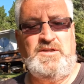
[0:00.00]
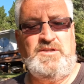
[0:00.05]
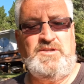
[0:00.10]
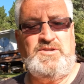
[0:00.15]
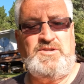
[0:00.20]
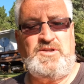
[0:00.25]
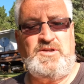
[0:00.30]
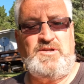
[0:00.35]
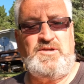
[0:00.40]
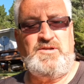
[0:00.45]

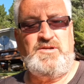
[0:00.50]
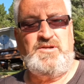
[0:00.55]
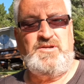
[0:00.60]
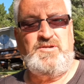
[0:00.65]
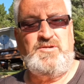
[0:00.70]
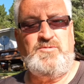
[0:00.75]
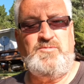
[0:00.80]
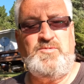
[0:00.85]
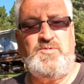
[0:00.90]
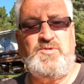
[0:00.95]

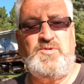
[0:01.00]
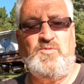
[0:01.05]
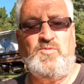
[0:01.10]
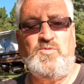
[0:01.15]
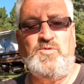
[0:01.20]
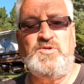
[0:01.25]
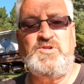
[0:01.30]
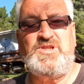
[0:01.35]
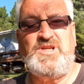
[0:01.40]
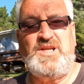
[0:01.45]
So with the
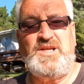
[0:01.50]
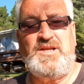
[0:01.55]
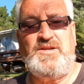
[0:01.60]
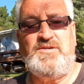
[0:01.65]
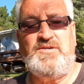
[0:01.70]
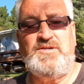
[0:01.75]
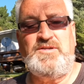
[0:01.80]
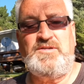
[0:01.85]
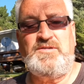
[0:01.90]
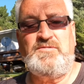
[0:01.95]
WOI
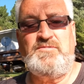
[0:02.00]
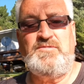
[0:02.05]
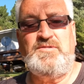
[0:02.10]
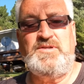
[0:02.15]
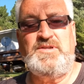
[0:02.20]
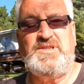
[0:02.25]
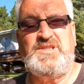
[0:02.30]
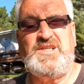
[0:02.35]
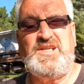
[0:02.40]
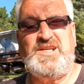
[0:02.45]
Satellite,
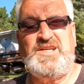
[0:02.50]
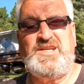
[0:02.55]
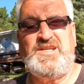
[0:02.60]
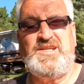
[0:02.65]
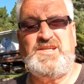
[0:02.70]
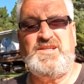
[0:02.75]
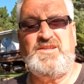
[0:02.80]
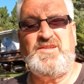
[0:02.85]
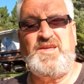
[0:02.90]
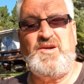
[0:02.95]
we take
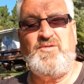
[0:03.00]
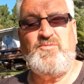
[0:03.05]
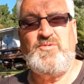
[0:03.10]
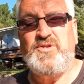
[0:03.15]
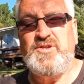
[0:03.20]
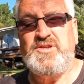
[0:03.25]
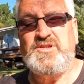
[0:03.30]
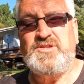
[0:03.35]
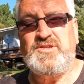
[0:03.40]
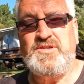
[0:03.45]
that
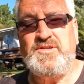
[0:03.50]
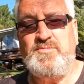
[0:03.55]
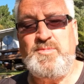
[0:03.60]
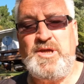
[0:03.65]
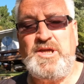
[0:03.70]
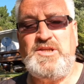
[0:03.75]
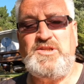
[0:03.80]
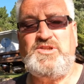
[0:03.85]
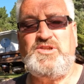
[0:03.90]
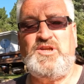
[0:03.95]
with us to the
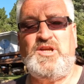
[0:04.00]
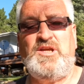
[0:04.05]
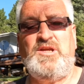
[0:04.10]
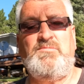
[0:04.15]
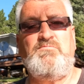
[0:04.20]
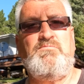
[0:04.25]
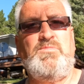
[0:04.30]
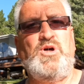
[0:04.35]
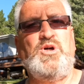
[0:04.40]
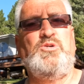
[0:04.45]
batch,
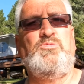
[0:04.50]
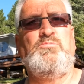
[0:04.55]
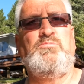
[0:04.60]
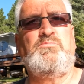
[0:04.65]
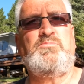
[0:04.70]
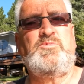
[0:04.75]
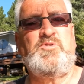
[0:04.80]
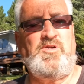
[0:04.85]
and boom,